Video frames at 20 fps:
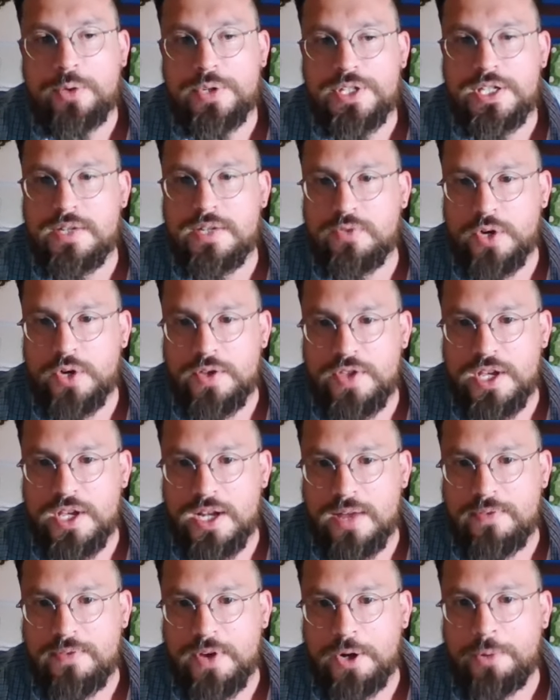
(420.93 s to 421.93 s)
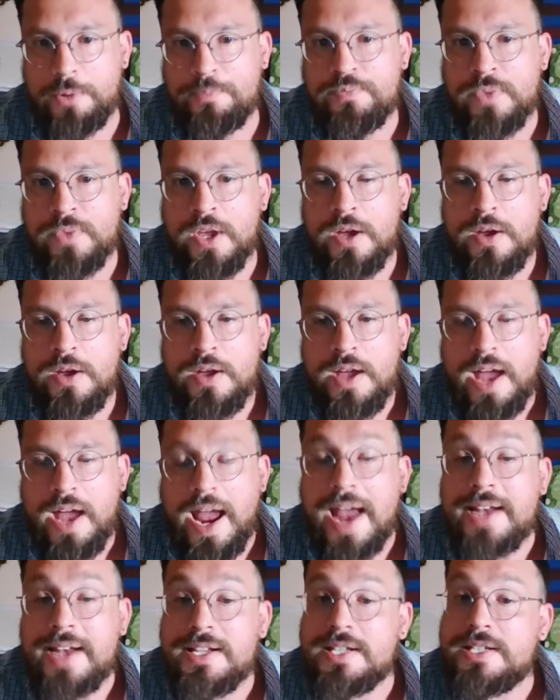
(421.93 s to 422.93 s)
receiver in the NFL.
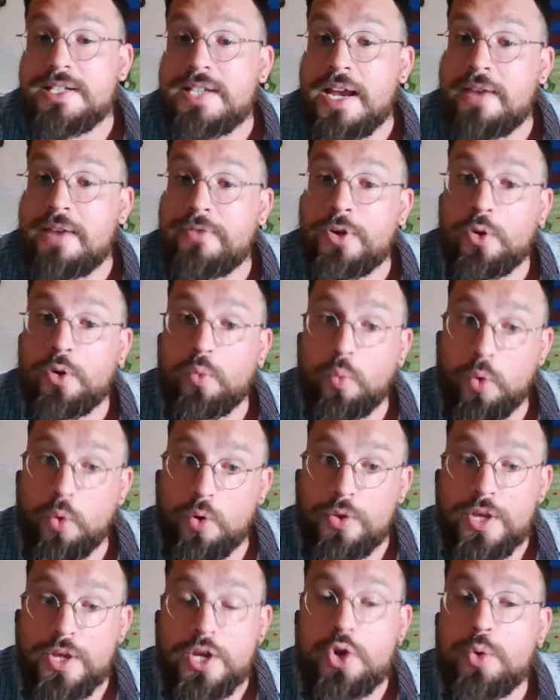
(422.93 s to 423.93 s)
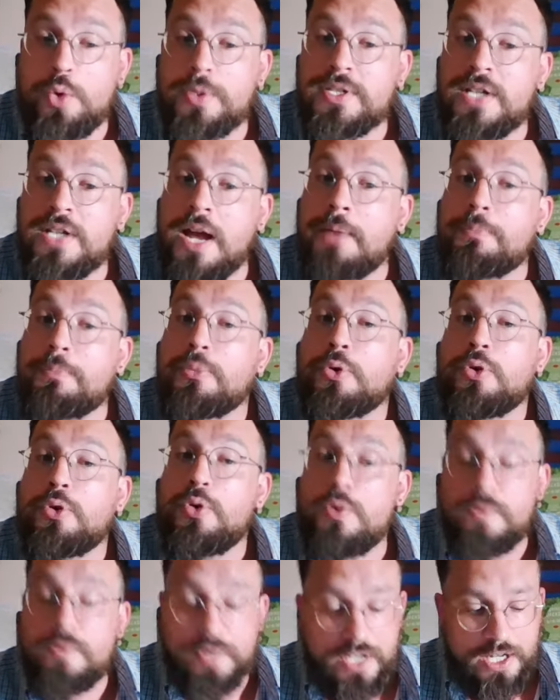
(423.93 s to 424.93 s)
And Xavier Worthy, who has not
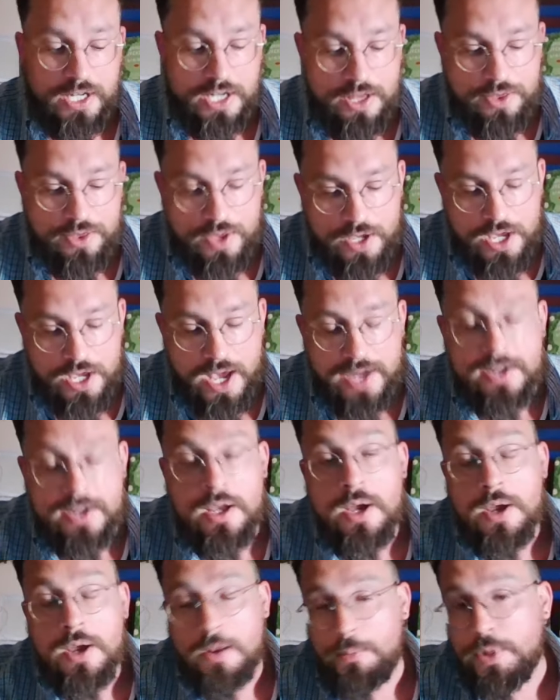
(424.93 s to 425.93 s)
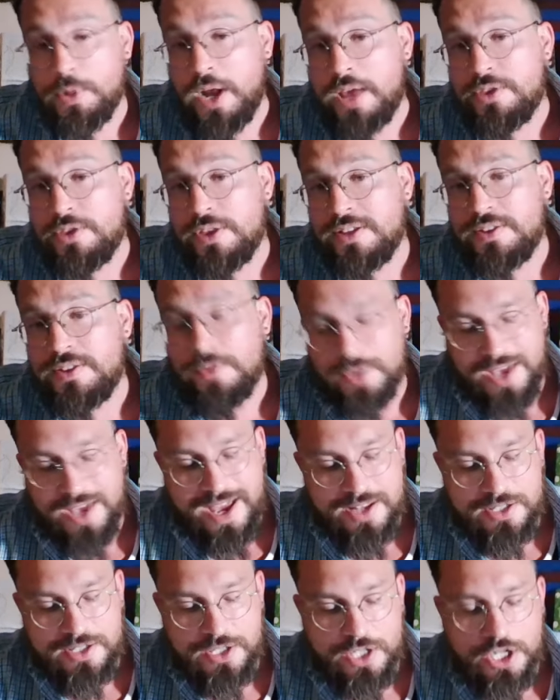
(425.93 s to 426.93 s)
proven anything yet, but I think that the
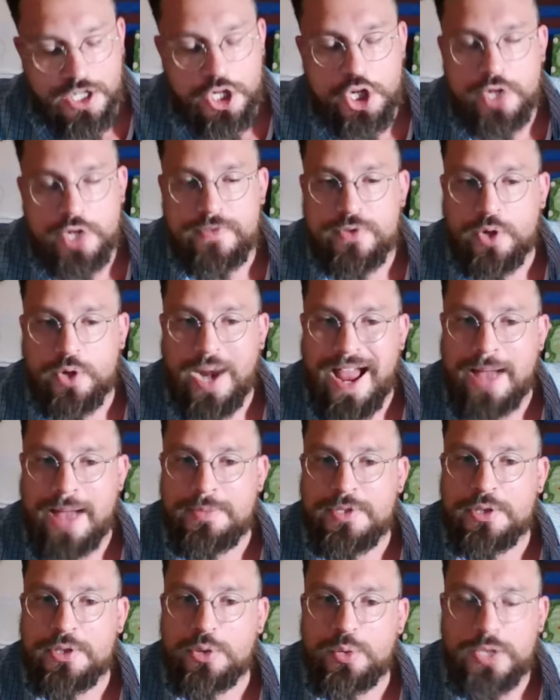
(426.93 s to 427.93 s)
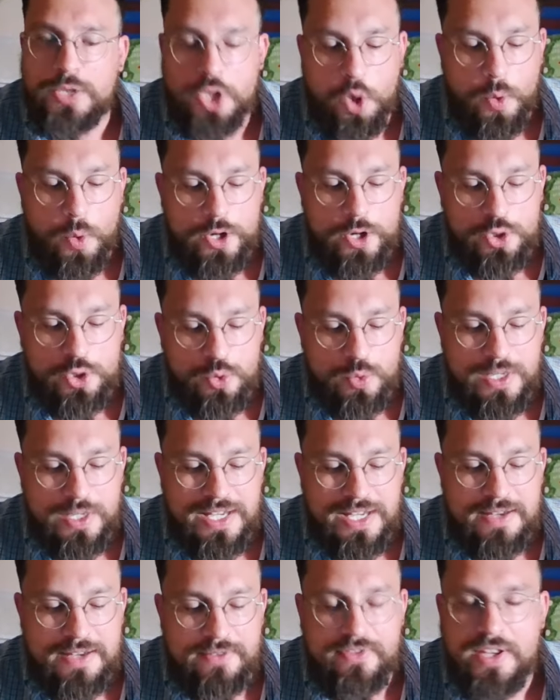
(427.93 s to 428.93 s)
Kansas City Chiefs are absolutely going to
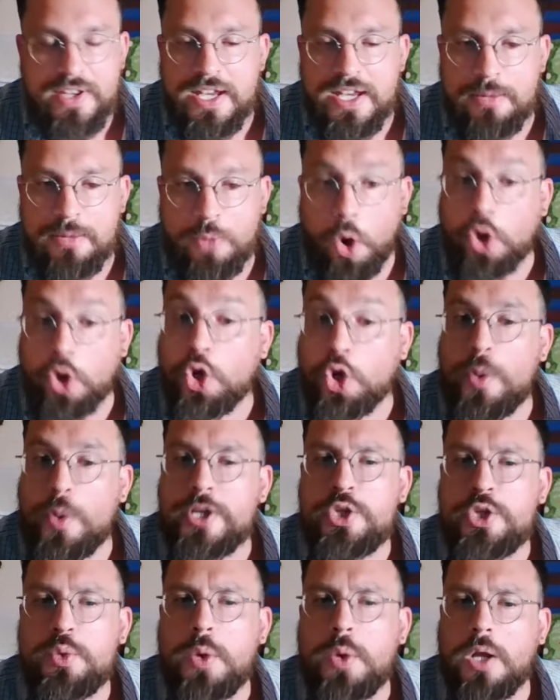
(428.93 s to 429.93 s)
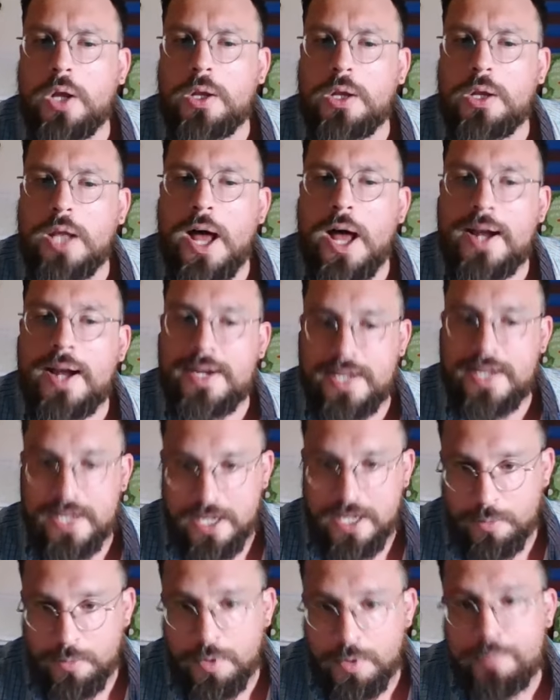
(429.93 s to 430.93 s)
give him, are going to allot
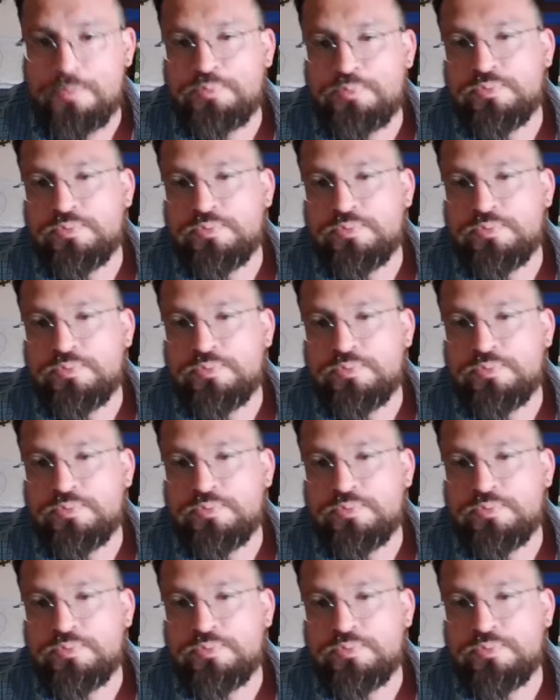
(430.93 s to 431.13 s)
him